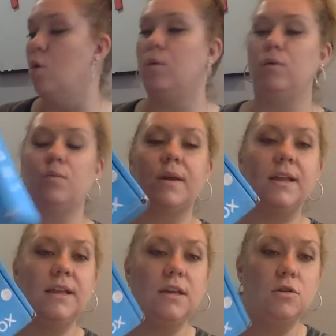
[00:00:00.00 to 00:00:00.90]
We
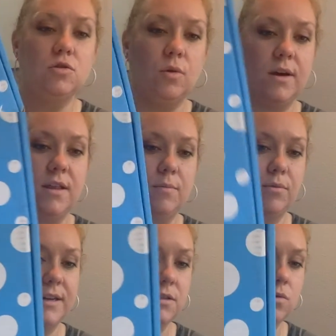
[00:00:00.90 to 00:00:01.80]
really enjoy the
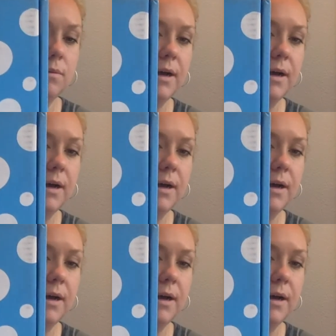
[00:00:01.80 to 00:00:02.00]
preschool